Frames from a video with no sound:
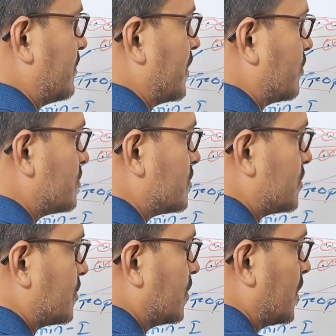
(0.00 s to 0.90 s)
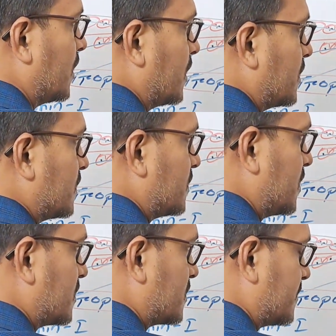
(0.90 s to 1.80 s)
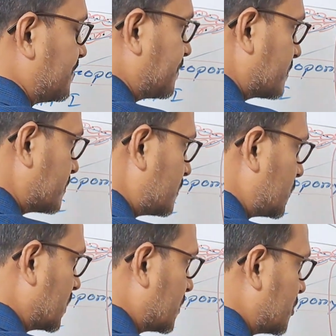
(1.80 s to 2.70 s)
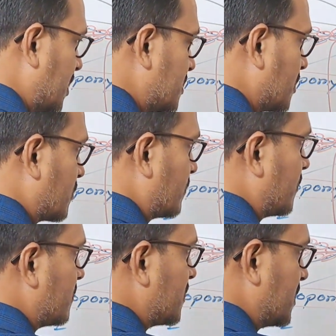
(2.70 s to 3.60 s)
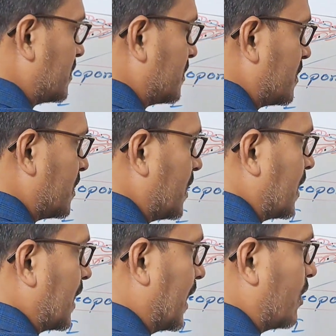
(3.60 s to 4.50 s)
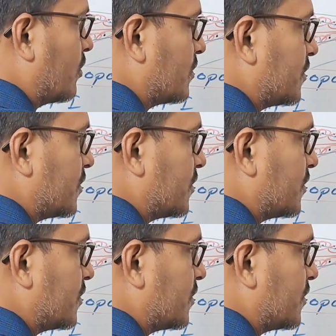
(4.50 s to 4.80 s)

be used to just change the conformation. How?